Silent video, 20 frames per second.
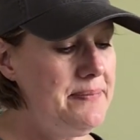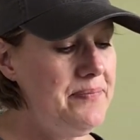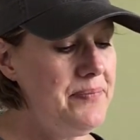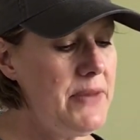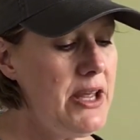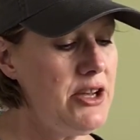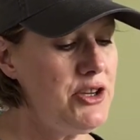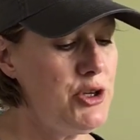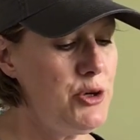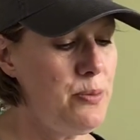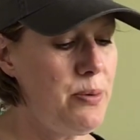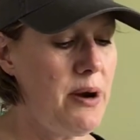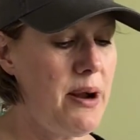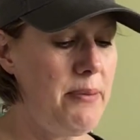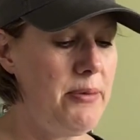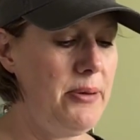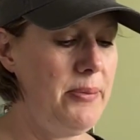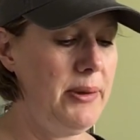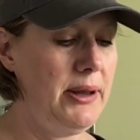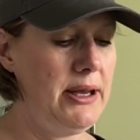"As you
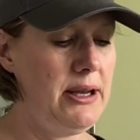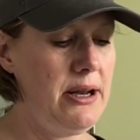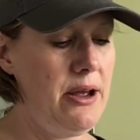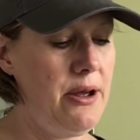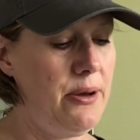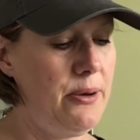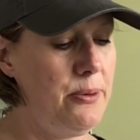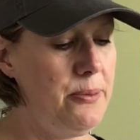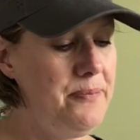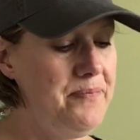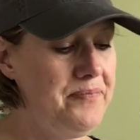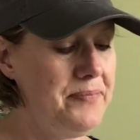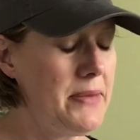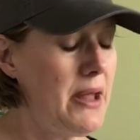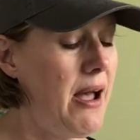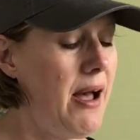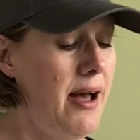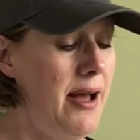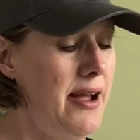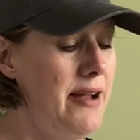probably know,
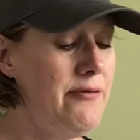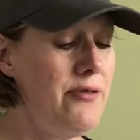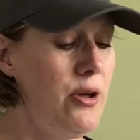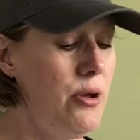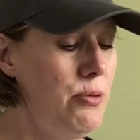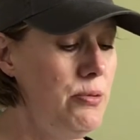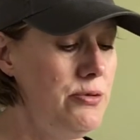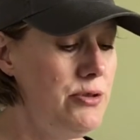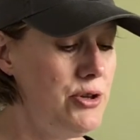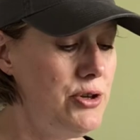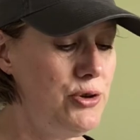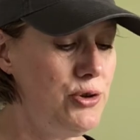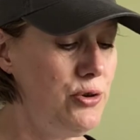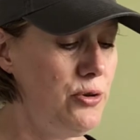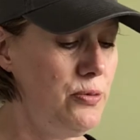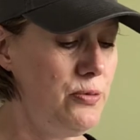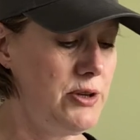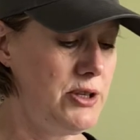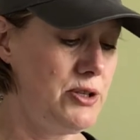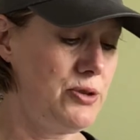I've owned a
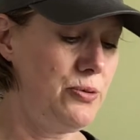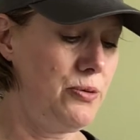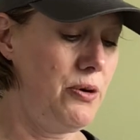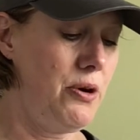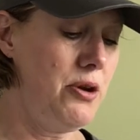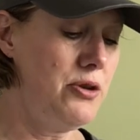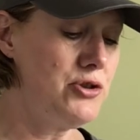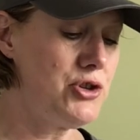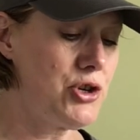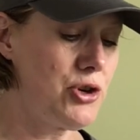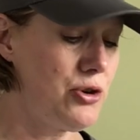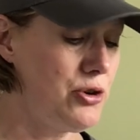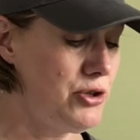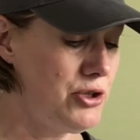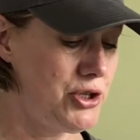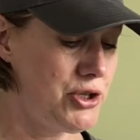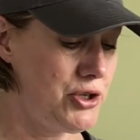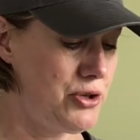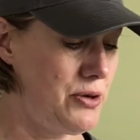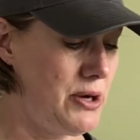jewelry store on Church
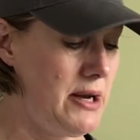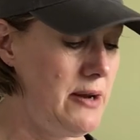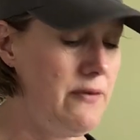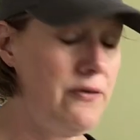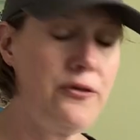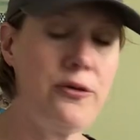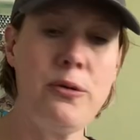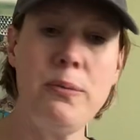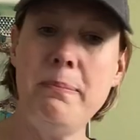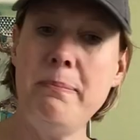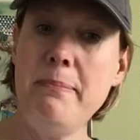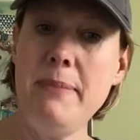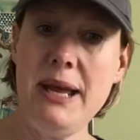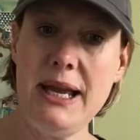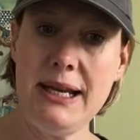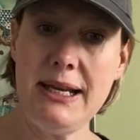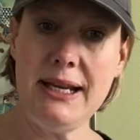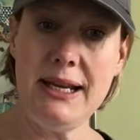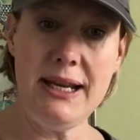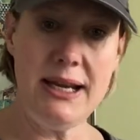Street for
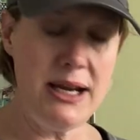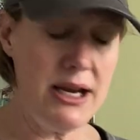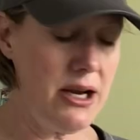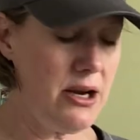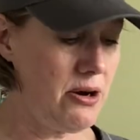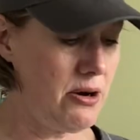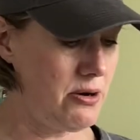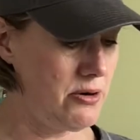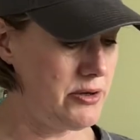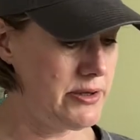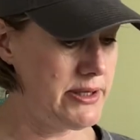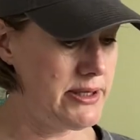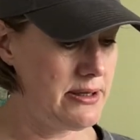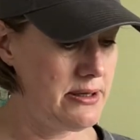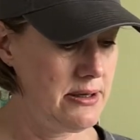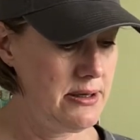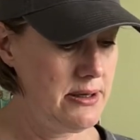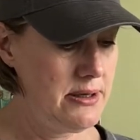many years.